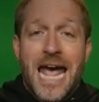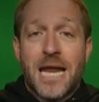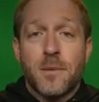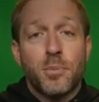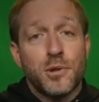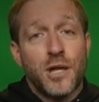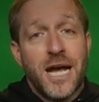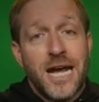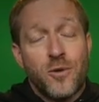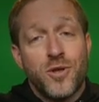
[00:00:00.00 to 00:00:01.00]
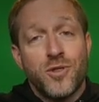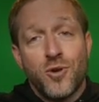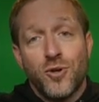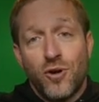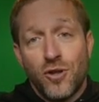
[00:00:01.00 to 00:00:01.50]
and play with
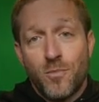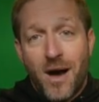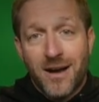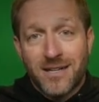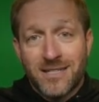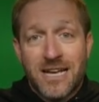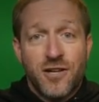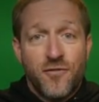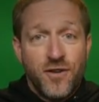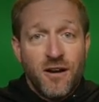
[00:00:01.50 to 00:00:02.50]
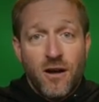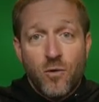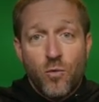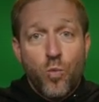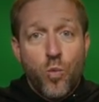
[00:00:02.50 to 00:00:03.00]
your YOLO box to figure out
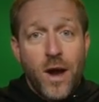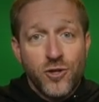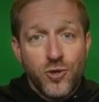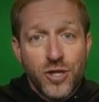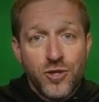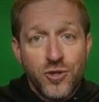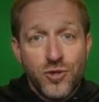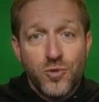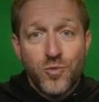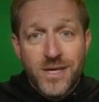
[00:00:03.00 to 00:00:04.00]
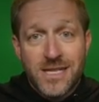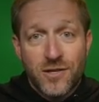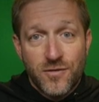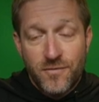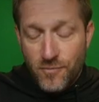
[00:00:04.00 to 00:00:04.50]
what you can do with
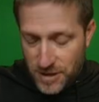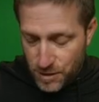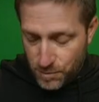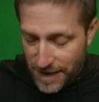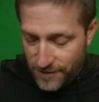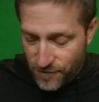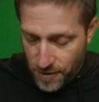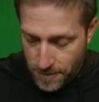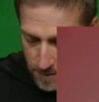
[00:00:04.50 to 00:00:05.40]
this platform.